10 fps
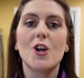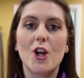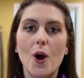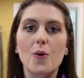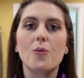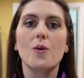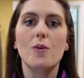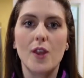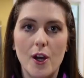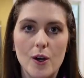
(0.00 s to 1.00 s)
Go
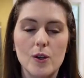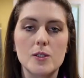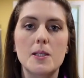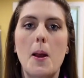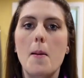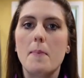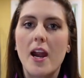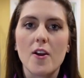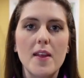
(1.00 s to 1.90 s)
through those, pare